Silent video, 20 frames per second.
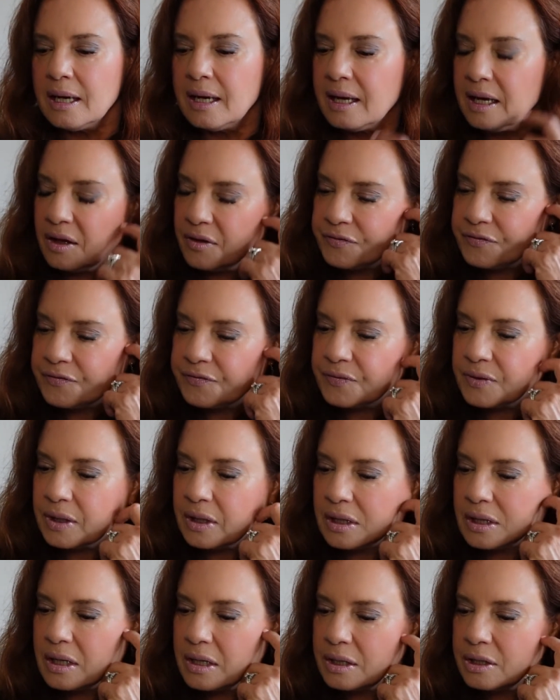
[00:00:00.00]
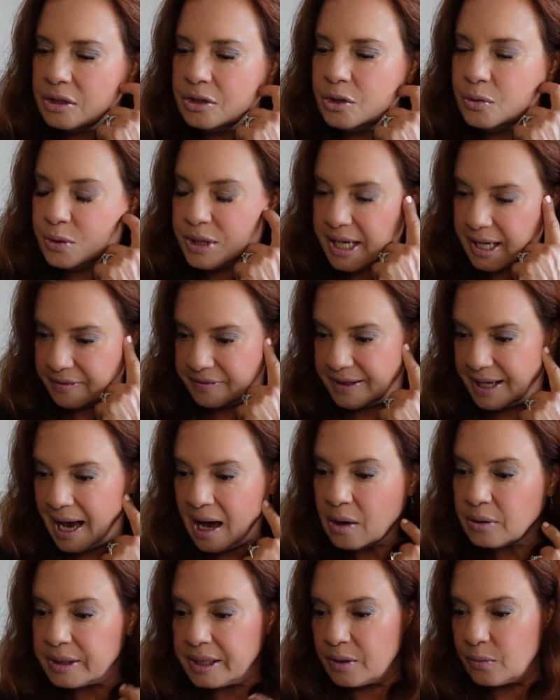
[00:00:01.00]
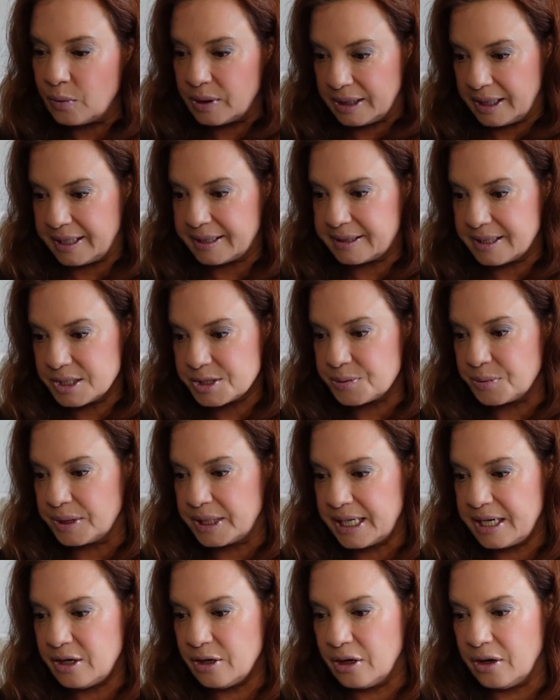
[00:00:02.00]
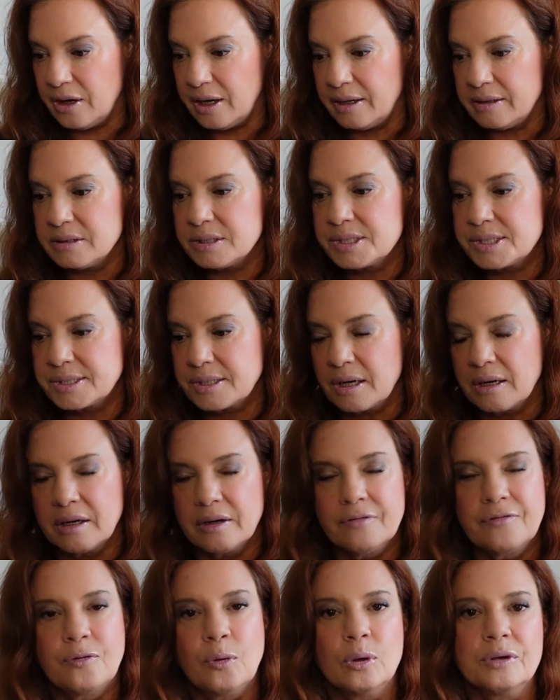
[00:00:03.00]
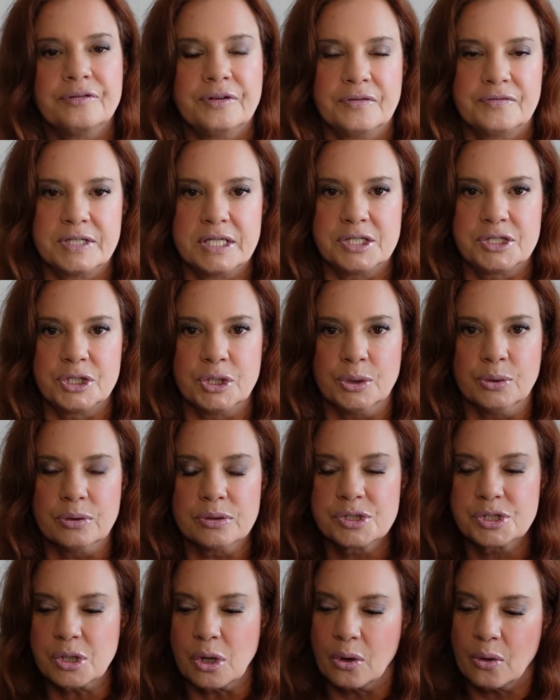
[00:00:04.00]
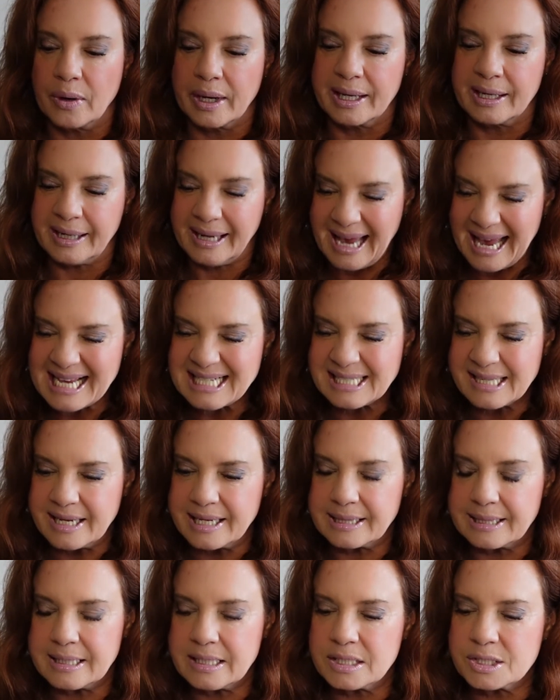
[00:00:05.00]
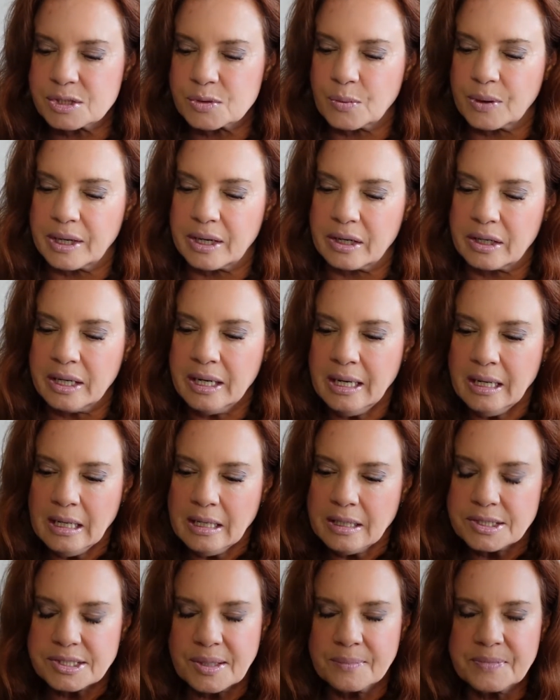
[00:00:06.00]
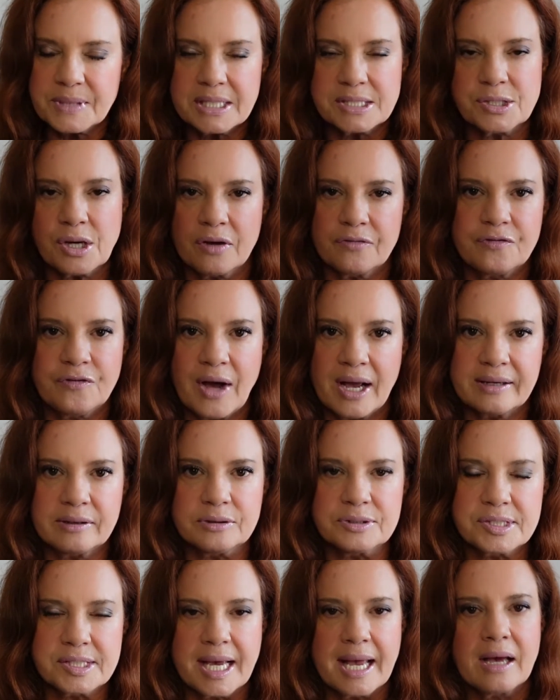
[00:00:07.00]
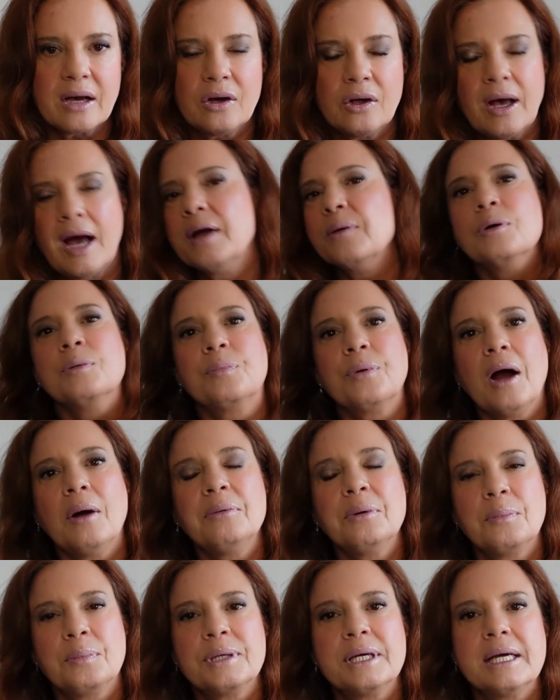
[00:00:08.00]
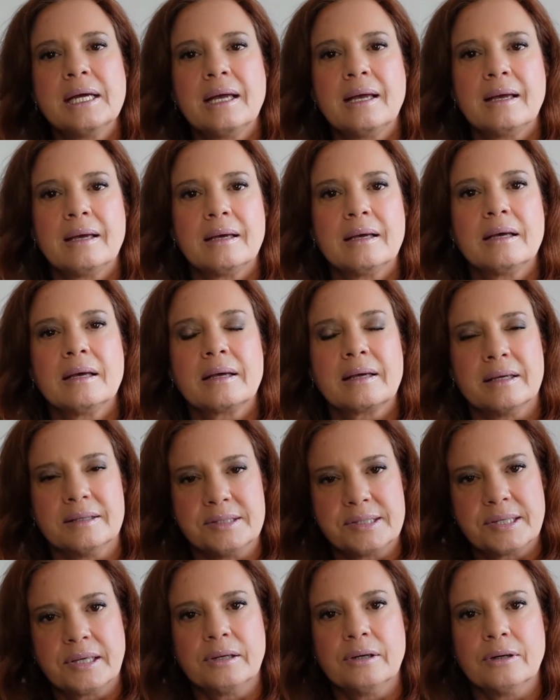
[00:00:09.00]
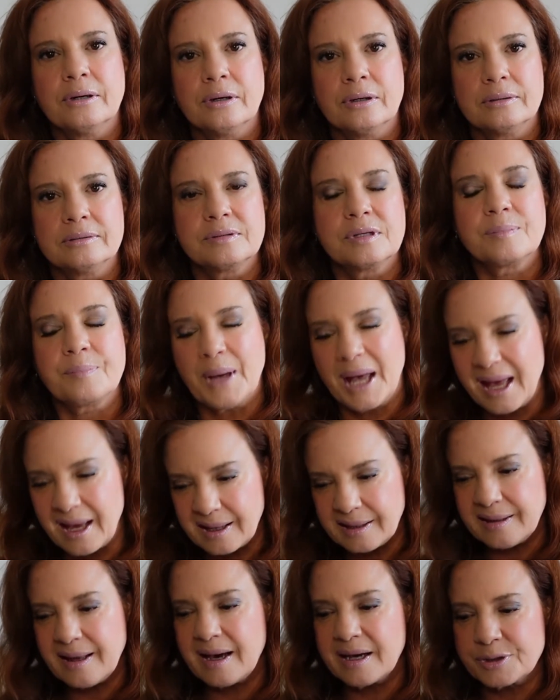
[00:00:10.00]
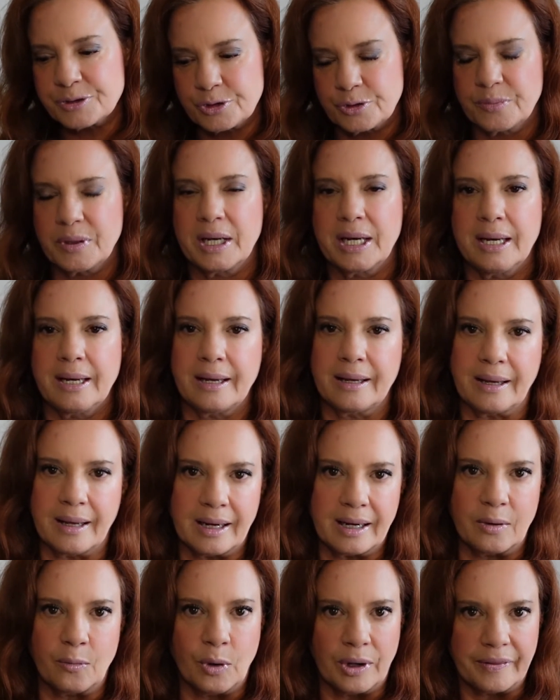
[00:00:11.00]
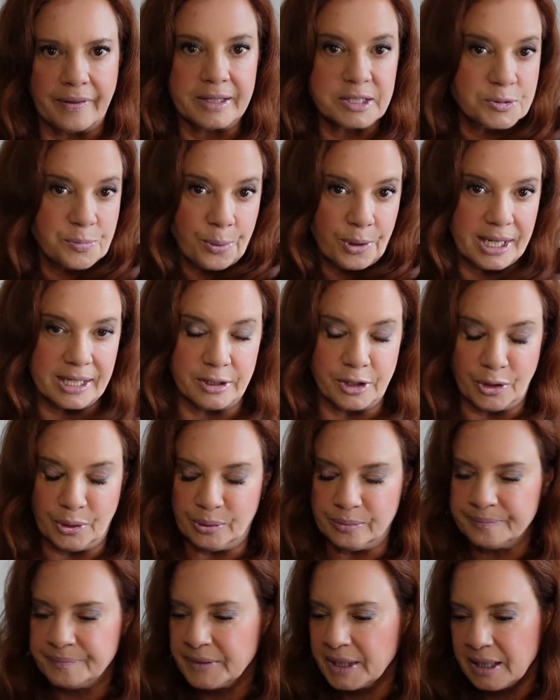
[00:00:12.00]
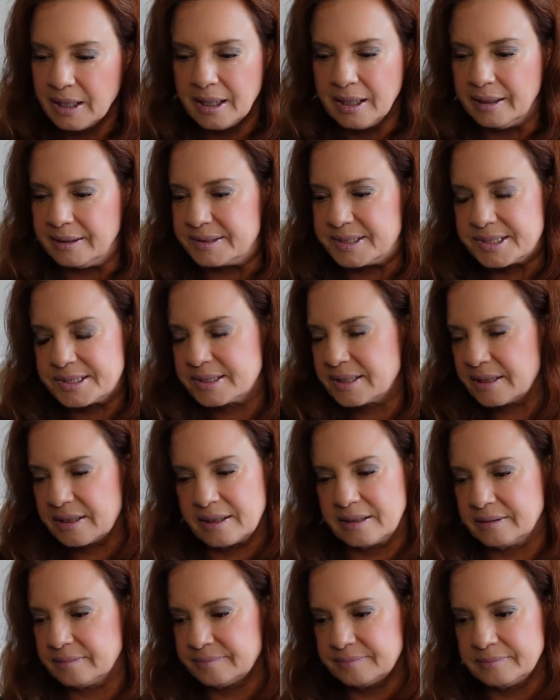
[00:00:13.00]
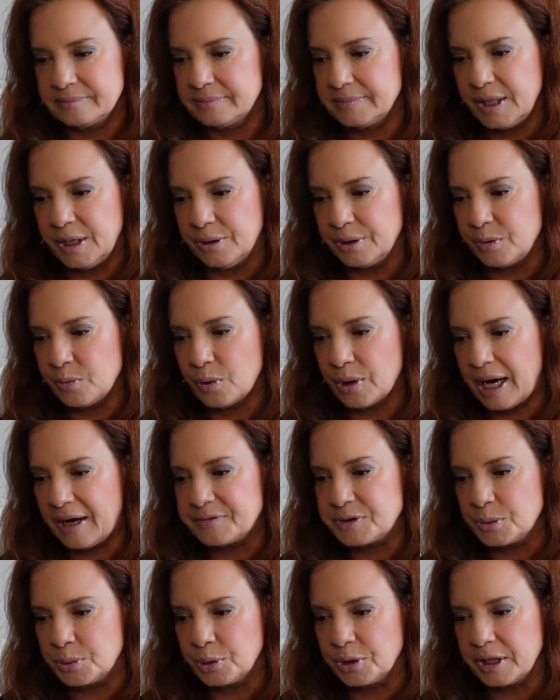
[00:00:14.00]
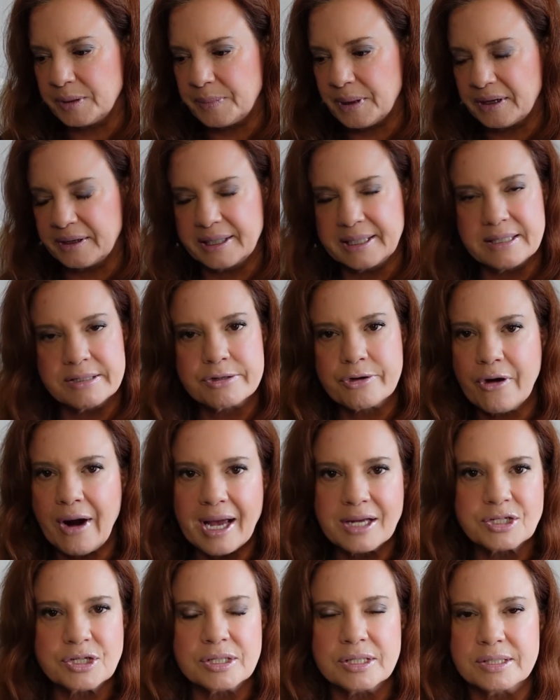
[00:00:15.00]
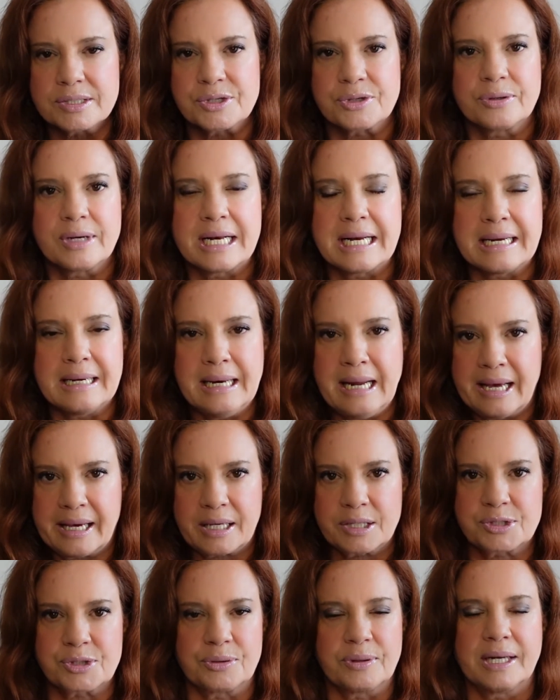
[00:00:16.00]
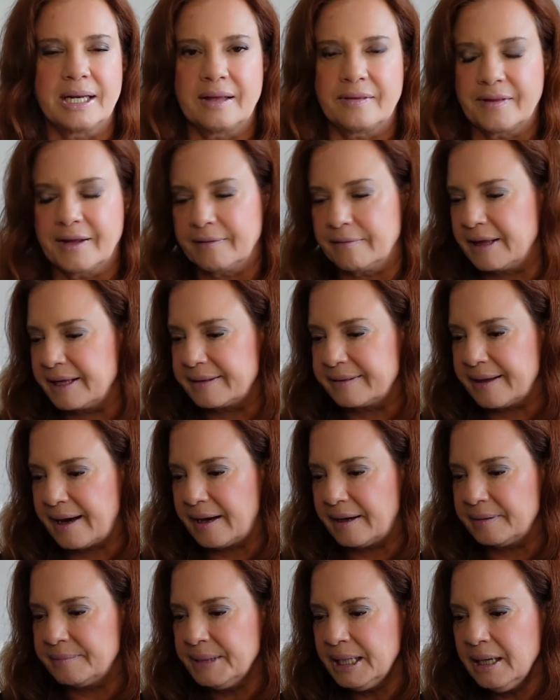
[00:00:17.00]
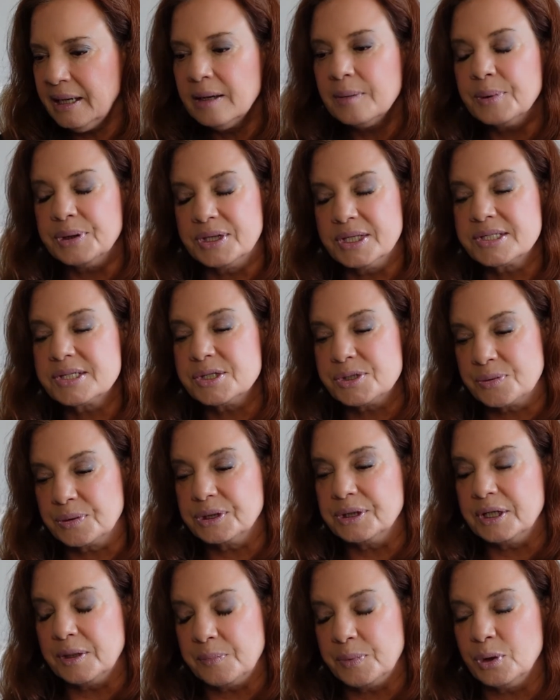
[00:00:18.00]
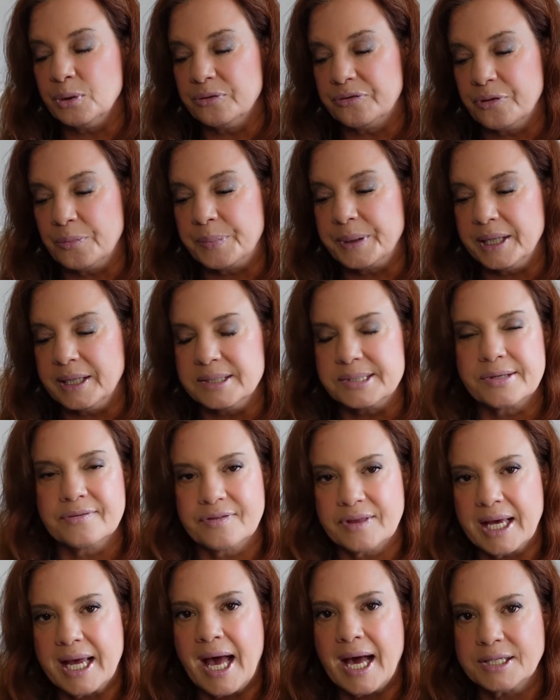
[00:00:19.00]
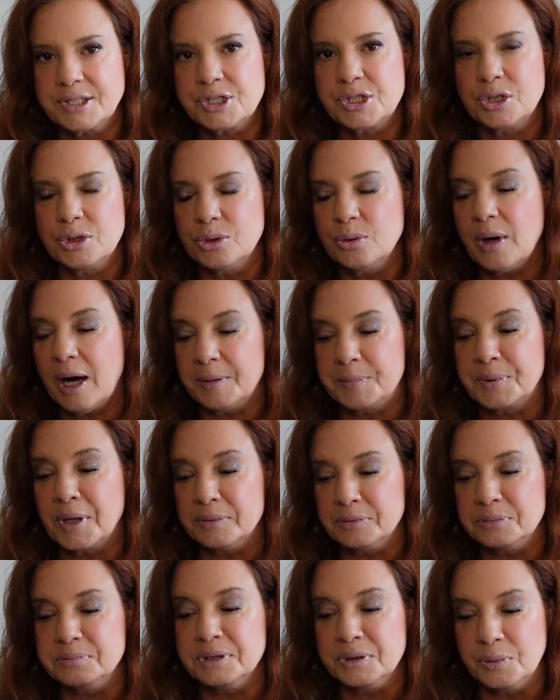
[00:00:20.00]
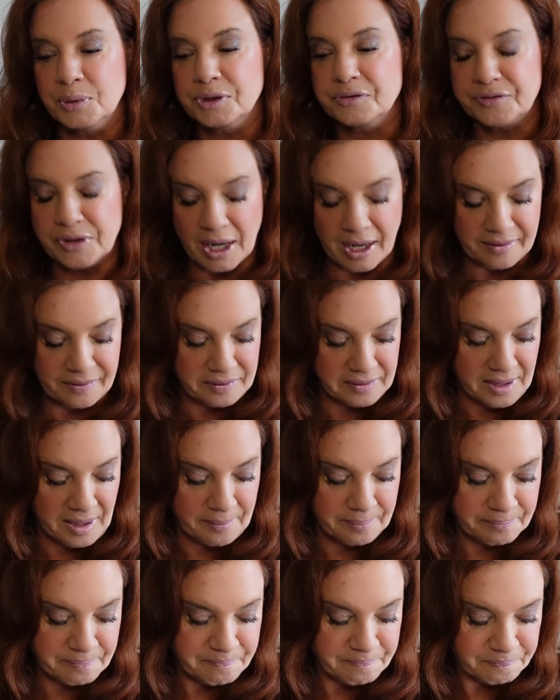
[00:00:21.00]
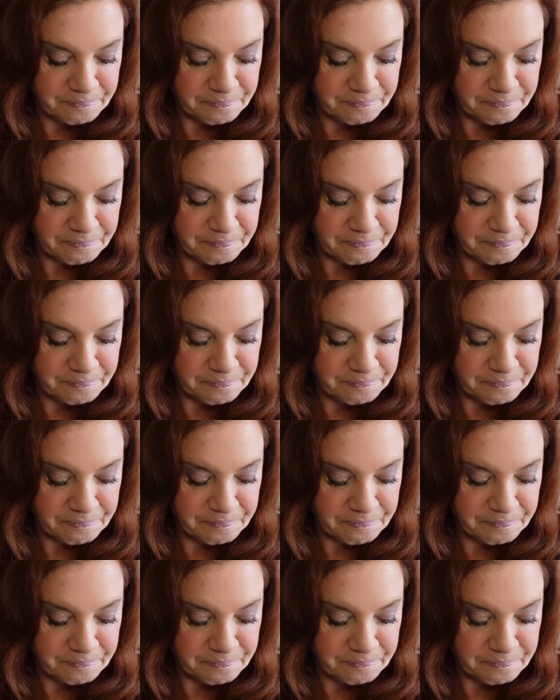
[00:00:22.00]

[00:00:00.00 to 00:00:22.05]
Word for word: If you get the outlet one, like this one here, is uh, four fifty-two. So in a case like this where something's on final sale, I would probably consider paying the extra money and getting one that's brand new. It's, uh, you know, you won't have to worry about any scratches or any nicks or anything like that. But this is really a beautiful piece. If they had two, I probably would have gotten them.